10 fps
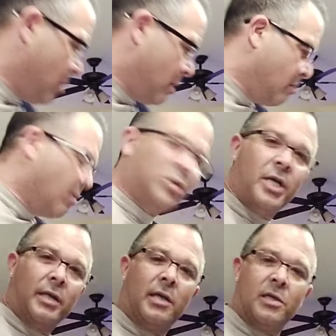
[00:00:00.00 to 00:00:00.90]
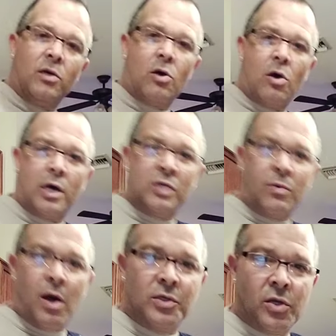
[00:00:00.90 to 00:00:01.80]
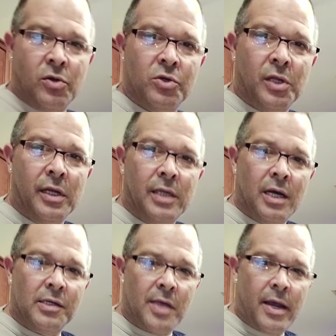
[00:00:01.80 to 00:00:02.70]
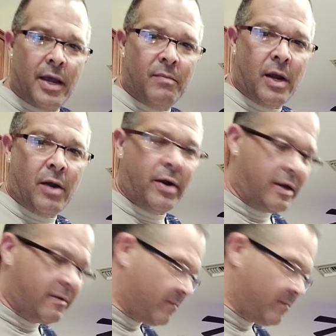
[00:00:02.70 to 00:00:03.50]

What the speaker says: mushy. It doesn't cook as well as it usually does. Hey Aunt Mary.